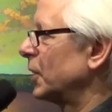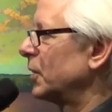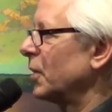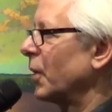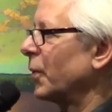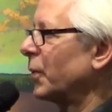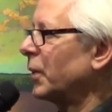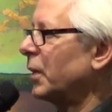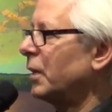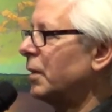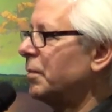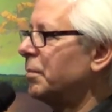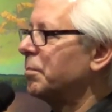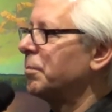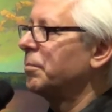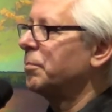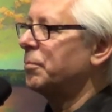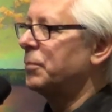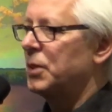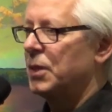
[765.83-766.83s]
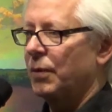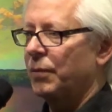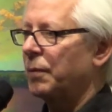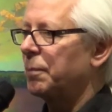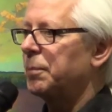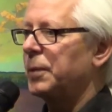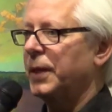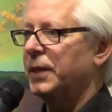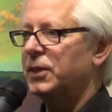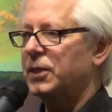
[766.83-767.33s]
a totally
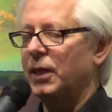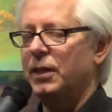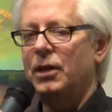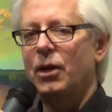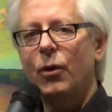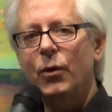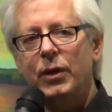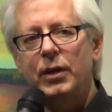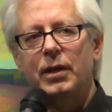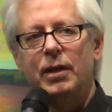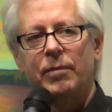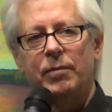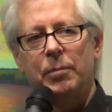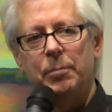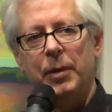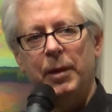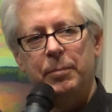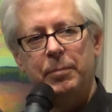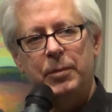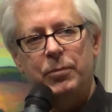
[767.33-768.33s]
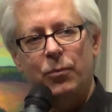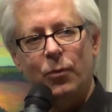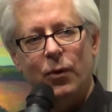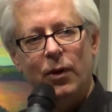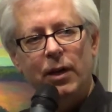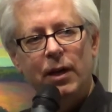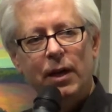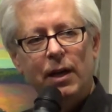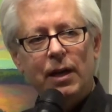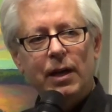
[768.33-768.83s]
different place I know I'd never been
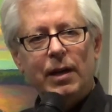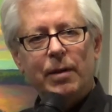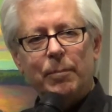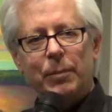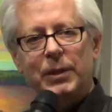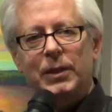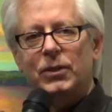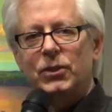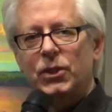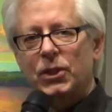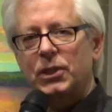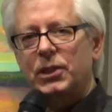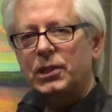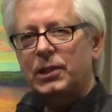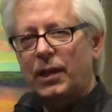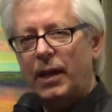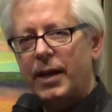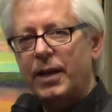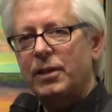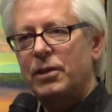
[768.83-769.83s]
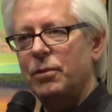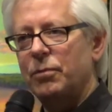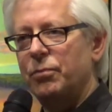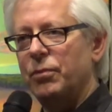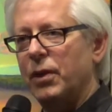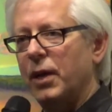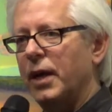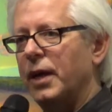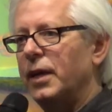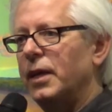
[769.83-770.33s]
before, but there's a slant of
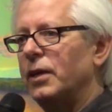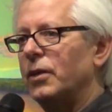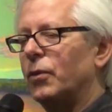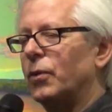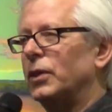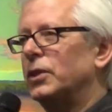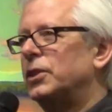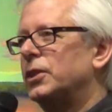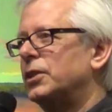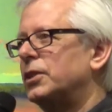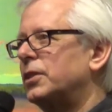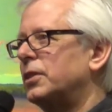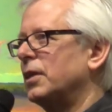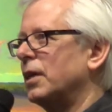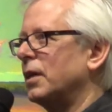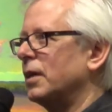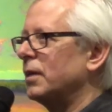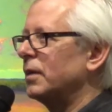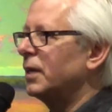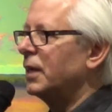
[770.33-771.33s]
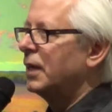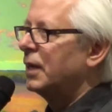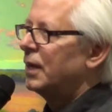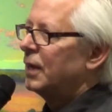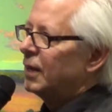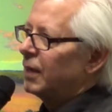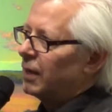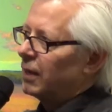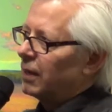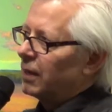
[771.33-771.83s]
light or just the
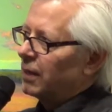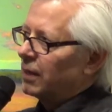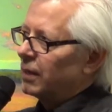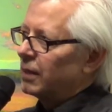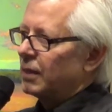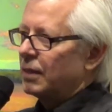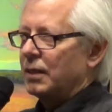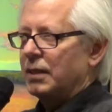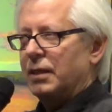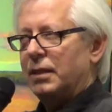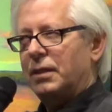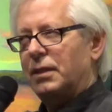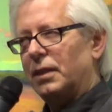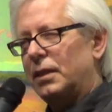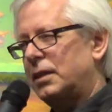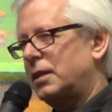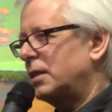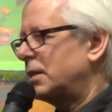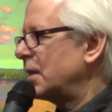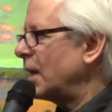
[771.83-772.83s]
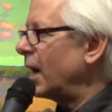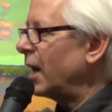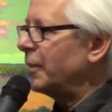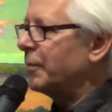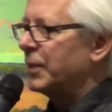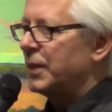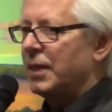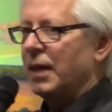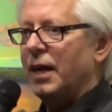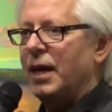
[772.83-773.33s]
the
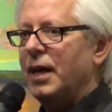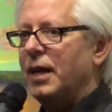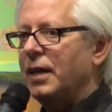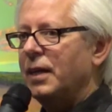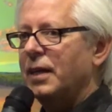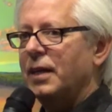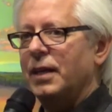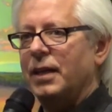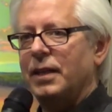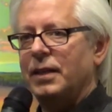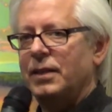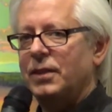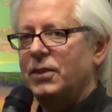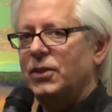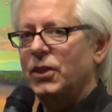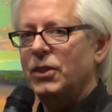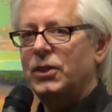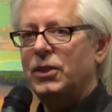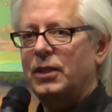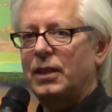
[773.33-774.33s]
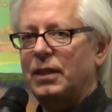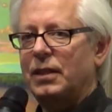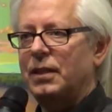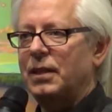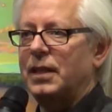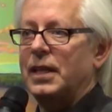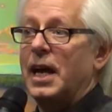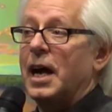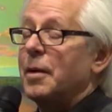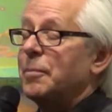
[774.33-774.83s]
time of day and just
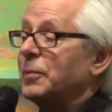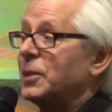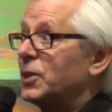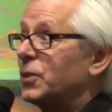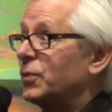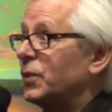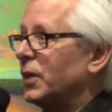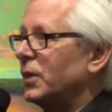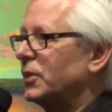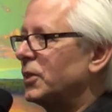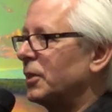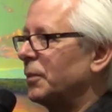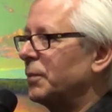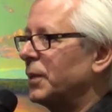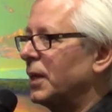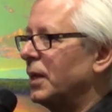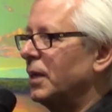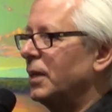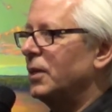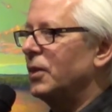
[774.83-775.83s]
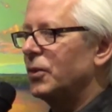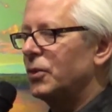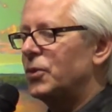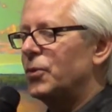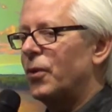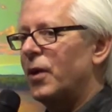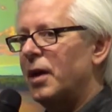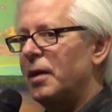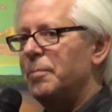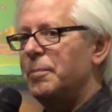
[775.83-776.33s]
the atmosphere or something, and you're
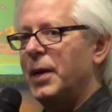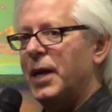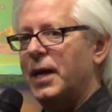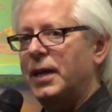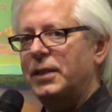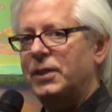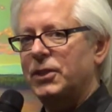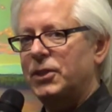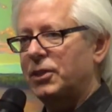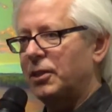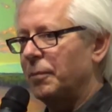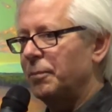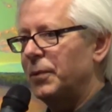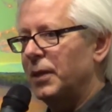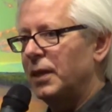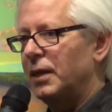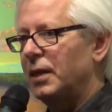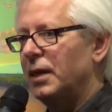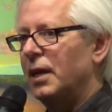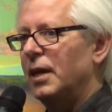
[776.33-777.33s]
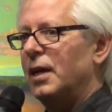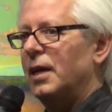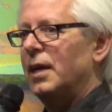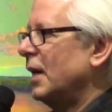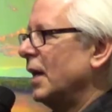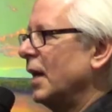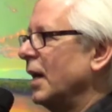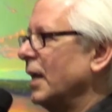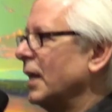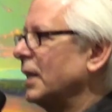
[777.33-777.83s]
drawn back to something
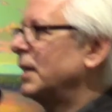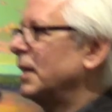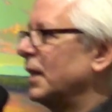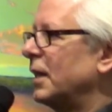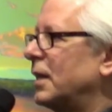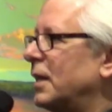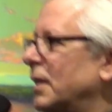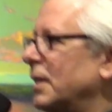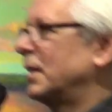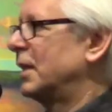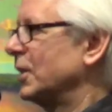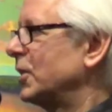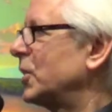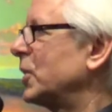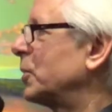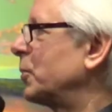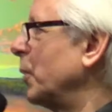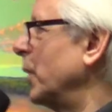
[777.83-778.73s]
and I think this is